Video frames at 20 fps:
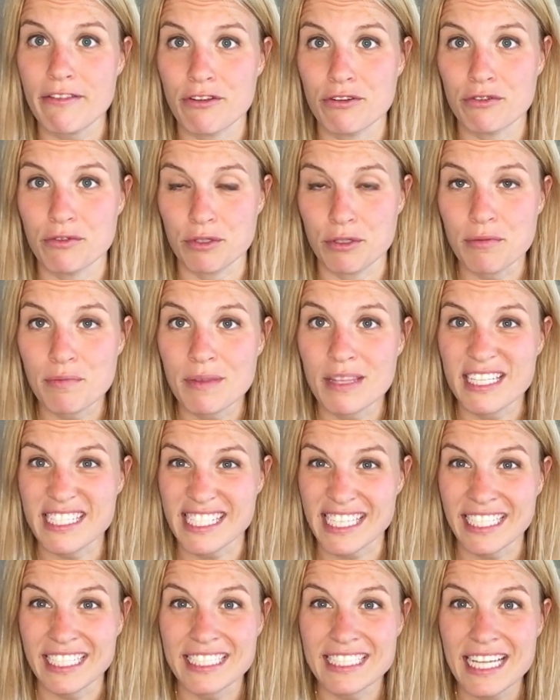group the
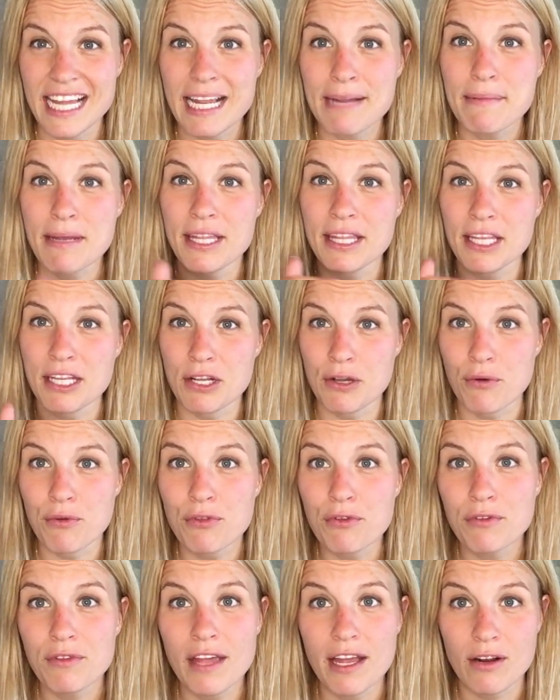second time, and they go through